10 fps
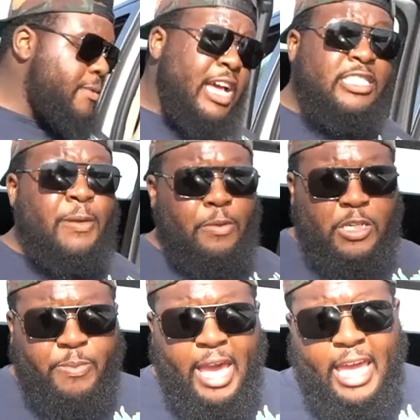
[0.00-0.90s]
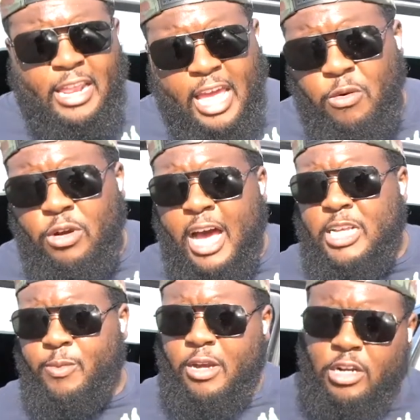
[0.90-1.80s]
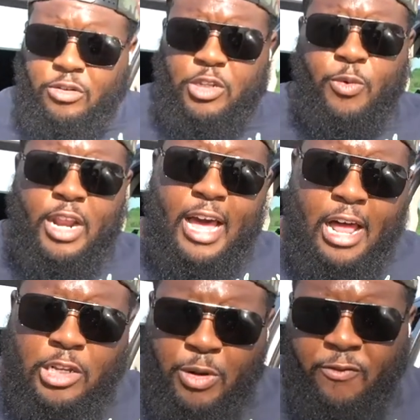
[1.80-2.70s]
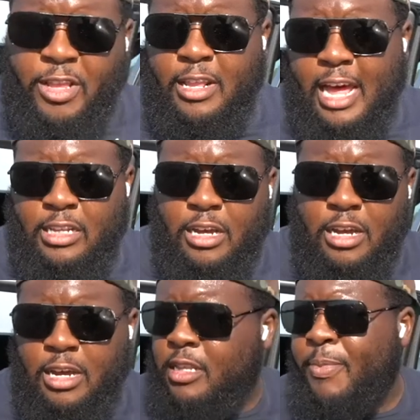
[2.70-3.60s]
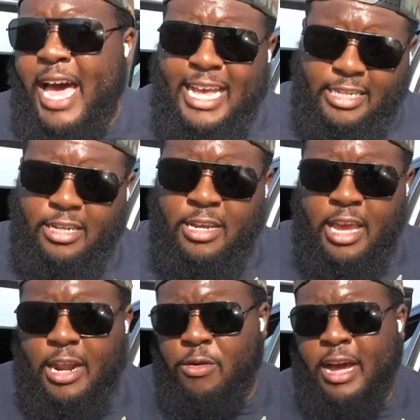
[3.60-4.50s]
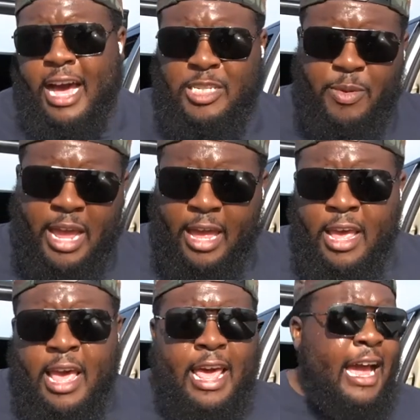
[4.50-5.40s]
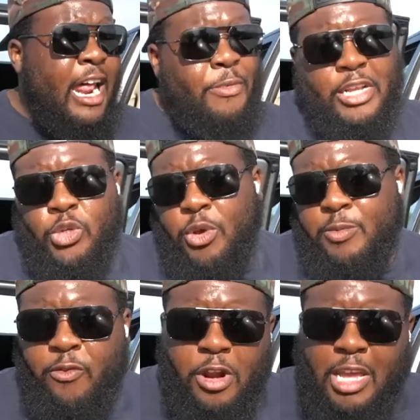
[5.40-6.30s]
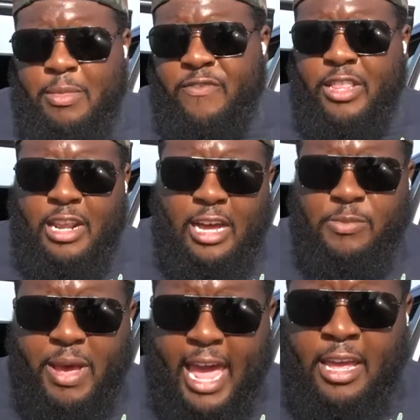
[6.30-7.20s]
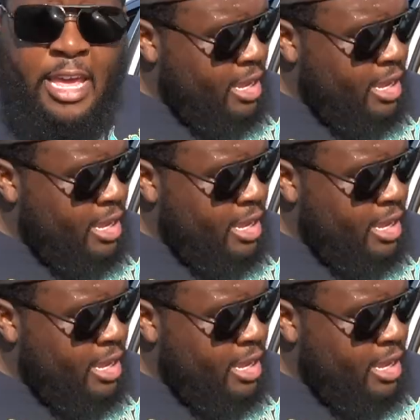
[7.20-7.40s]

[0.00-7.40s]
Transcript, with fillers: When I sleep in this bed, it don't cost me $120 with a $50 deposit. It don't cost me that. And I got to wait 2 weeks before they give me my $50 back.